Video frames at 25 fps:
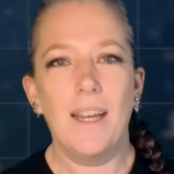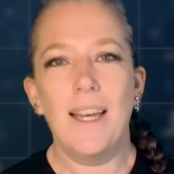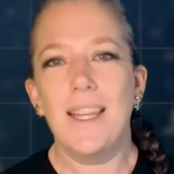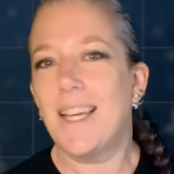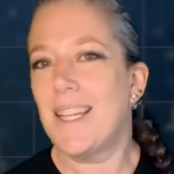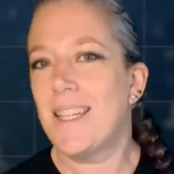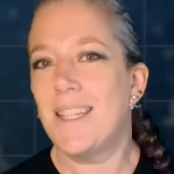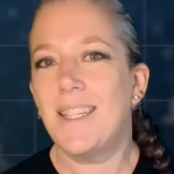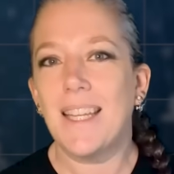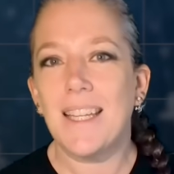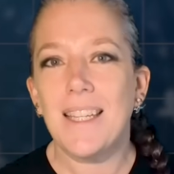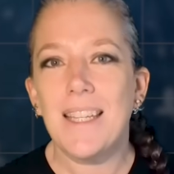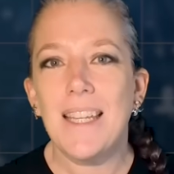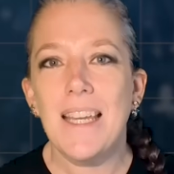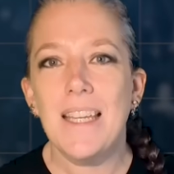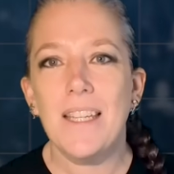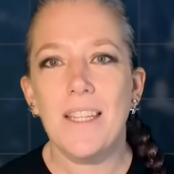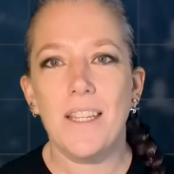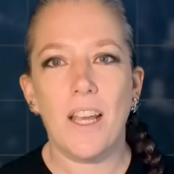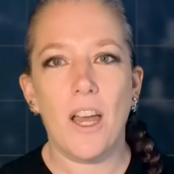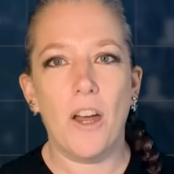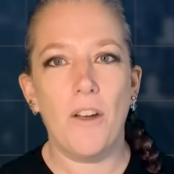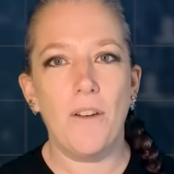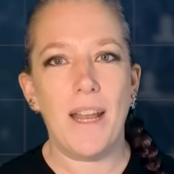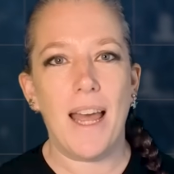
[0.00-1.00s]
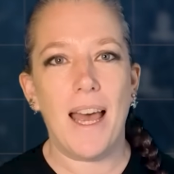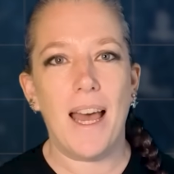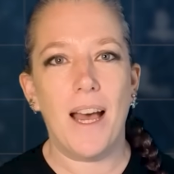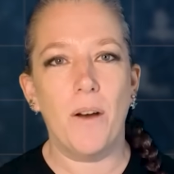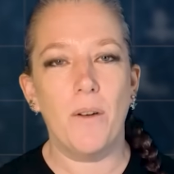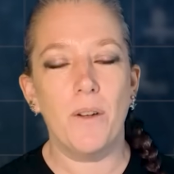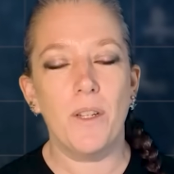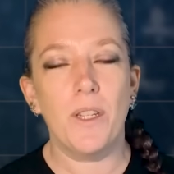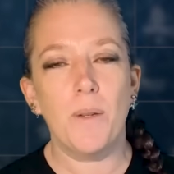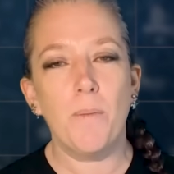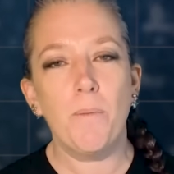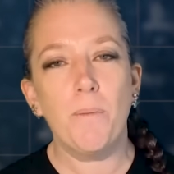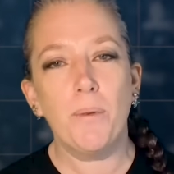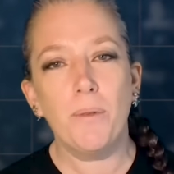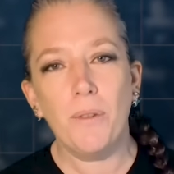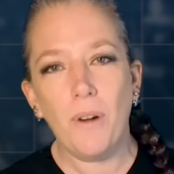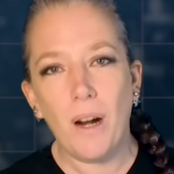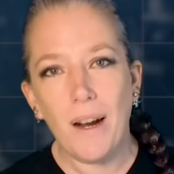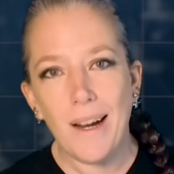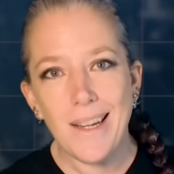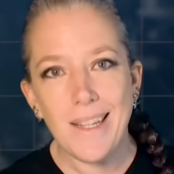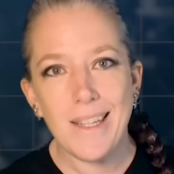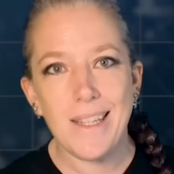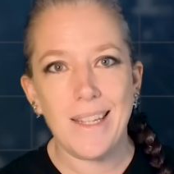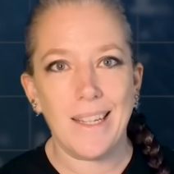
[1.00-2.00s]
That's six years ago now, and
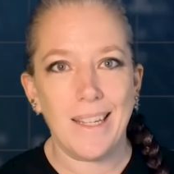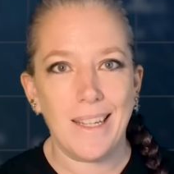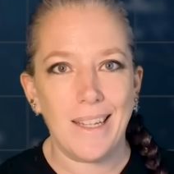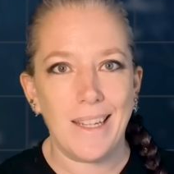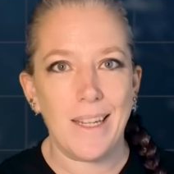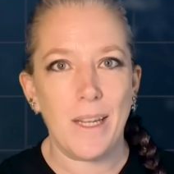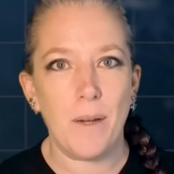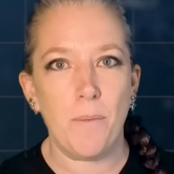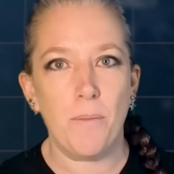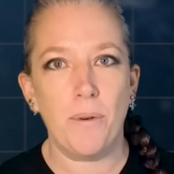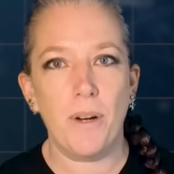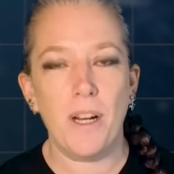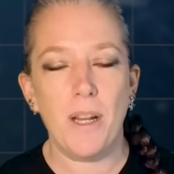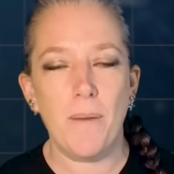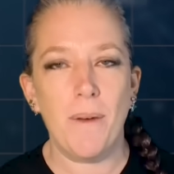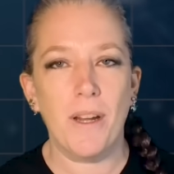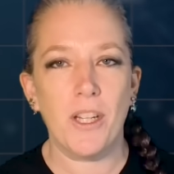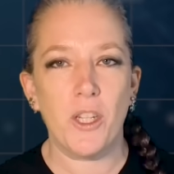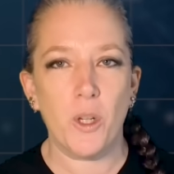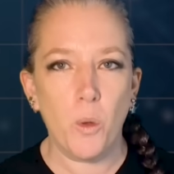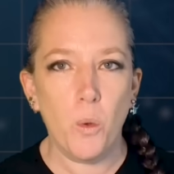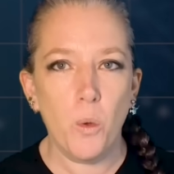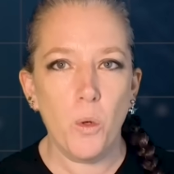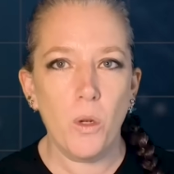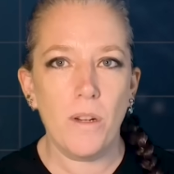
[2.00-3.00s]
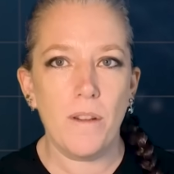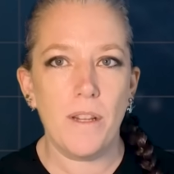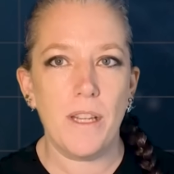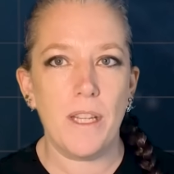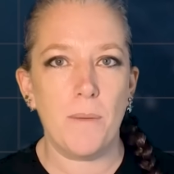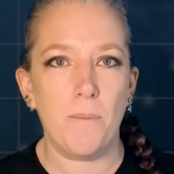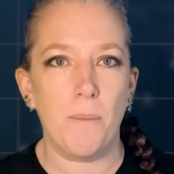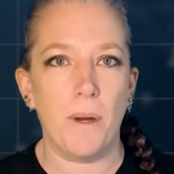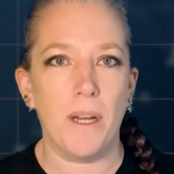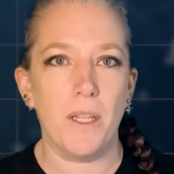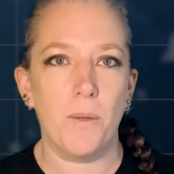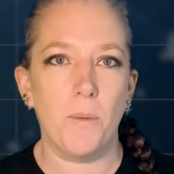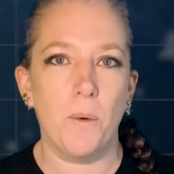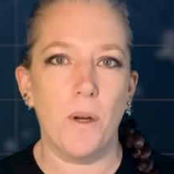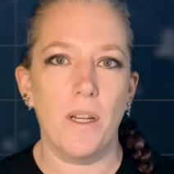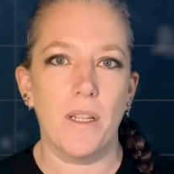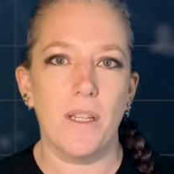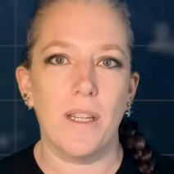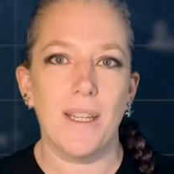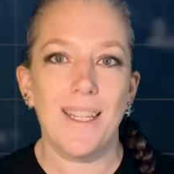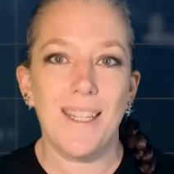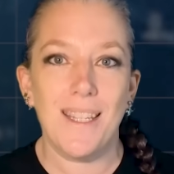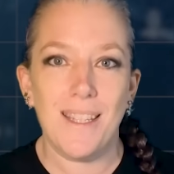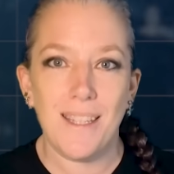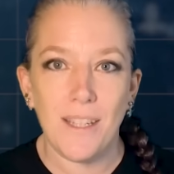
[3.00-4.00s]
surprisingly, pretty much all of these buzzwords
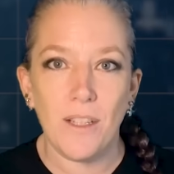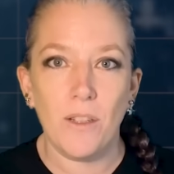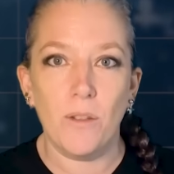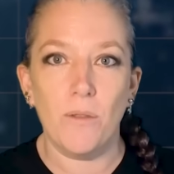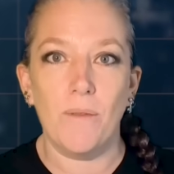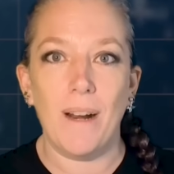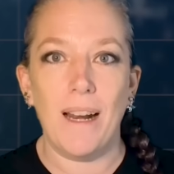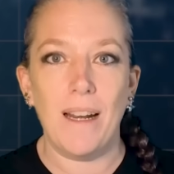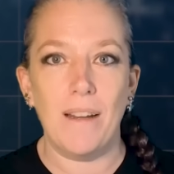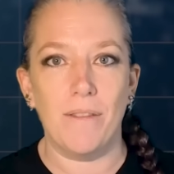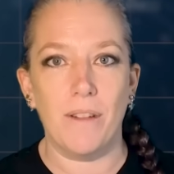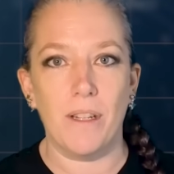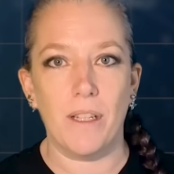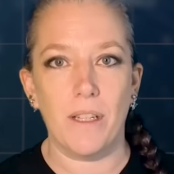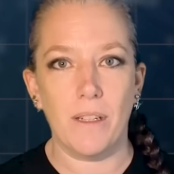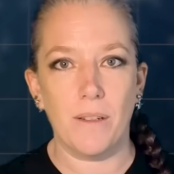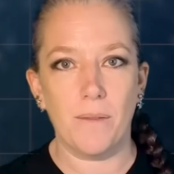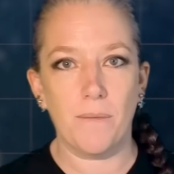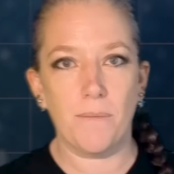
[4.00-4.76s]
are still relevant.